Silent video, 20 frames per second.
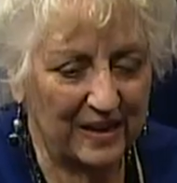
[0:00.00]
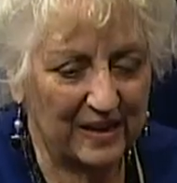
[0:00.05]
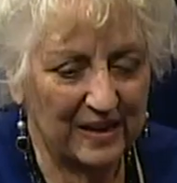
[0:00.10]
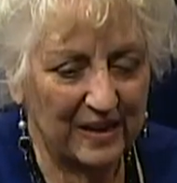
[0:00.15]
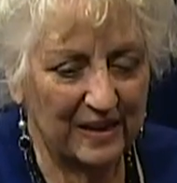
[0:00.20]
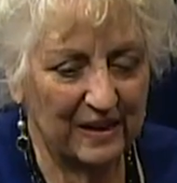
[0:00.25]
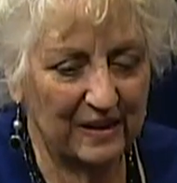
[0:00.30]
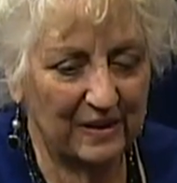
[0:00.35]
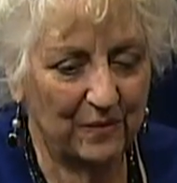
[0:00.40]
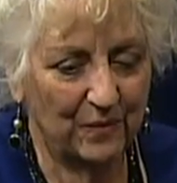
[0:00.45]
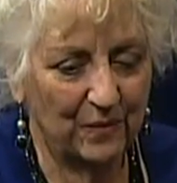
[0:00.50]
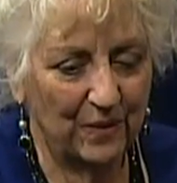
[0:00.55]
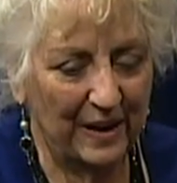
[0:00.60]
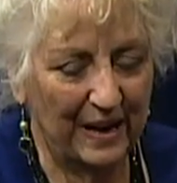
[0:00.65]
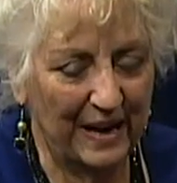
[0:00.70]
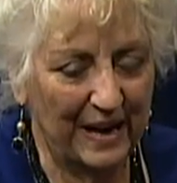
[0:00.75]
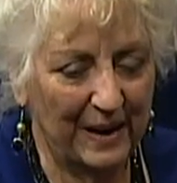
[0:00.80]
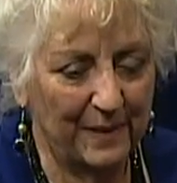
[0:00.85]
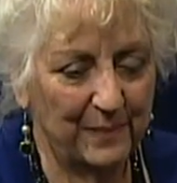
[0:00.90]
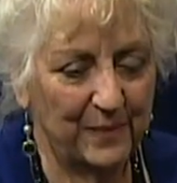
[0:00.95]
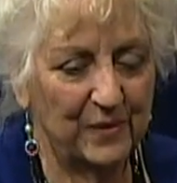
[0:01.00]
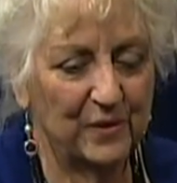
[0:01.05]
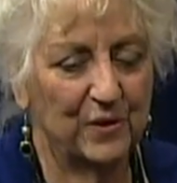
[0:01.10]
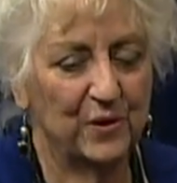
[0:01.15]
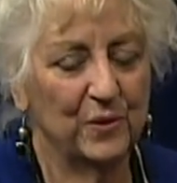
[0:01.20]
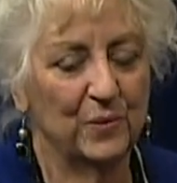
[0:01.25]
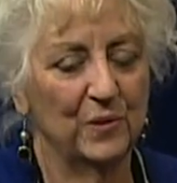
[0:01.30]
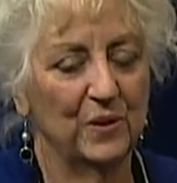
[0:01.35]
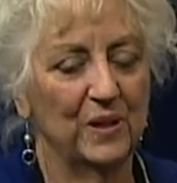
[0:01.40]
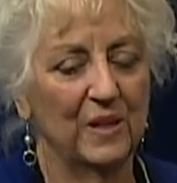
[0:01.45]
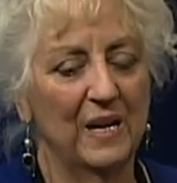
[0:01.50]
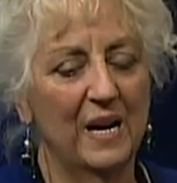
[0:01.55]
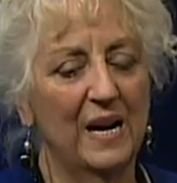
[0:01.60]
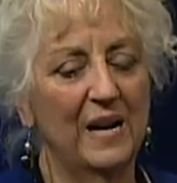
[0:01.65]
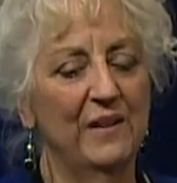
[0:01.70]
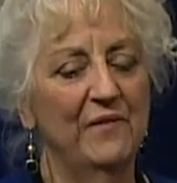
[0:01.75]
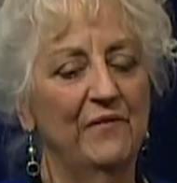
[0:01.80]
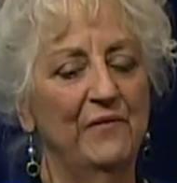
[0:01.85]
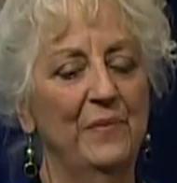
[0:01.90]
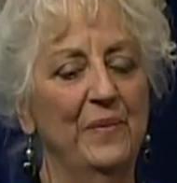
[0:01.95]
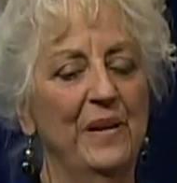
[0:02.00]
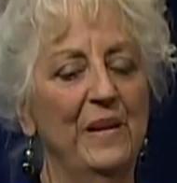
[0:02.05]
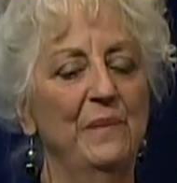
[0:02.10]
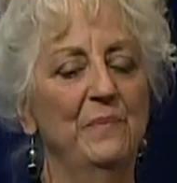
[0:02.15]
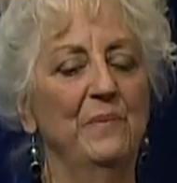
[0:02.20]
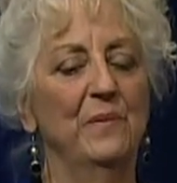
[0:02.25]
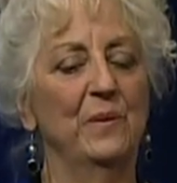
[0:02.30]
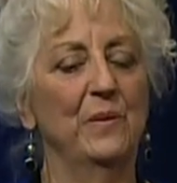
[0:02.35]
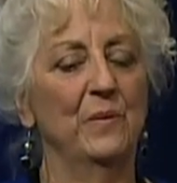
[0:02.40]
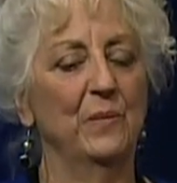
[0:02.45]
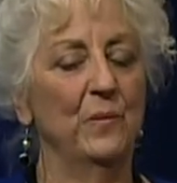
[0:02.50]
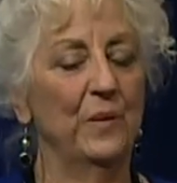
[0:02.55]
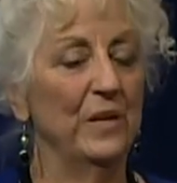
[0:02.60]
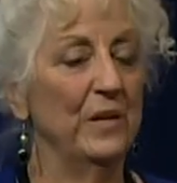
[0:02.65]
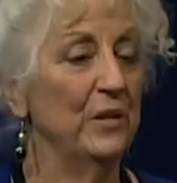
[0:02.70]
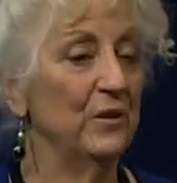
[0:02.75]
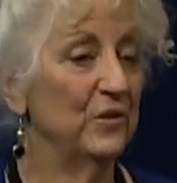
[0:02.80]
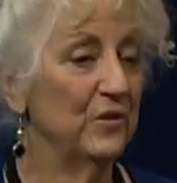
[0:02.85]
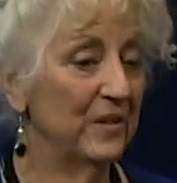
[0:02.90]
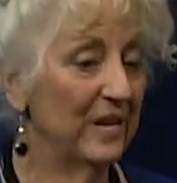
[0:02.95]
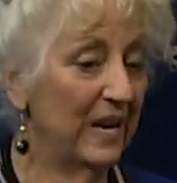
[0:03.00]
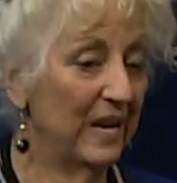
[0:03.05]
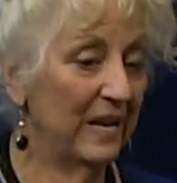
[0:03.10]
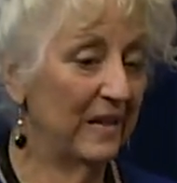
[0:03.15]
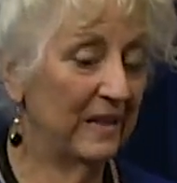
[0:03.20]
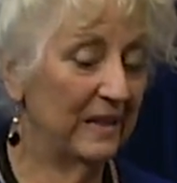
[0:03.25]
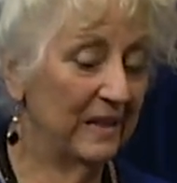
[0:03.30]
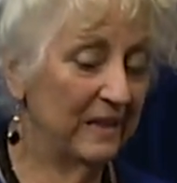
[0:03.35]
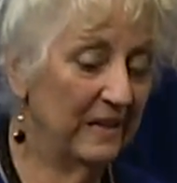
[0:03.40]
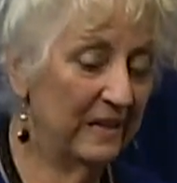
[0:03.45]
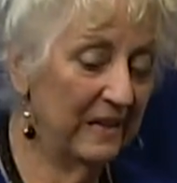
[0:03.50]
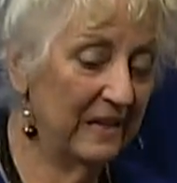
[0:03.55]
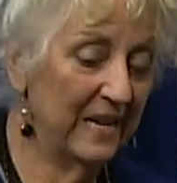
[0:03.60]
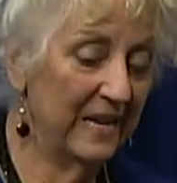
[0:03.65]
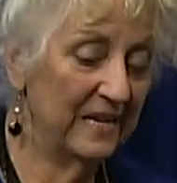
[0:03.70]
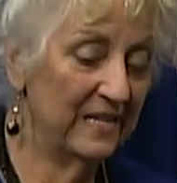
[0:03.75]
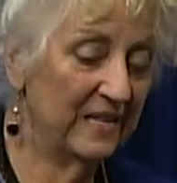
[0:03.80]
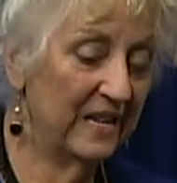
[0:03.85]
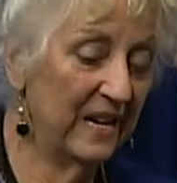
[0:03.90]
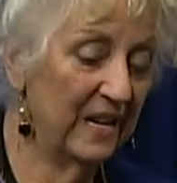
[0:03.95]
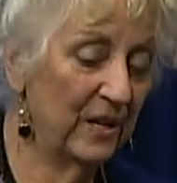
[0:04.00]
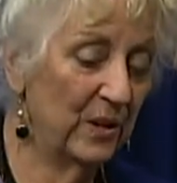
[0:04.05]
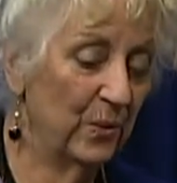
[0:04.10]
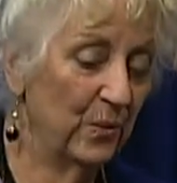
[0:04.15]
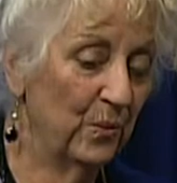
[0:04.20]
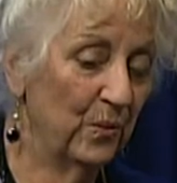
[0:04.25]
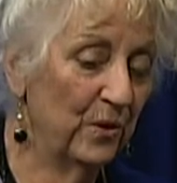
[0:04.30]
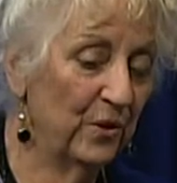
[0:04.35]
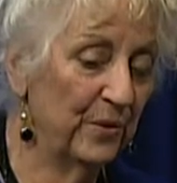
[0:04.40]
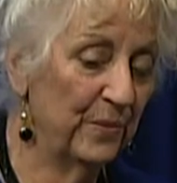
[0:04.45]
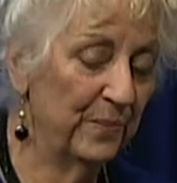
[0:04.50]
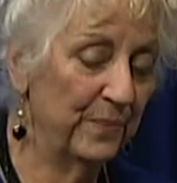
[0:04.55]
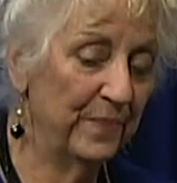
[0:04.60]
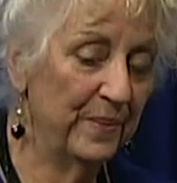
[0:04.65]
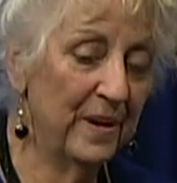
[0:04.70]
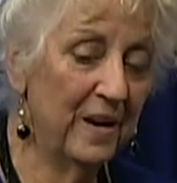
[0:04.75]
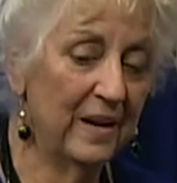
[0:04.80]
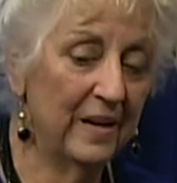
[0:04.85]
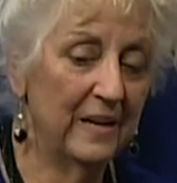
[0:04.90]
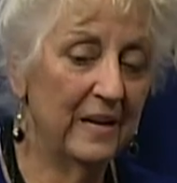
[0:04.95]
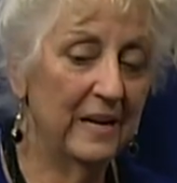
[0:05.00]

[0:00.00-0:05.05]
think, what happens to a lot of people when they say the word but.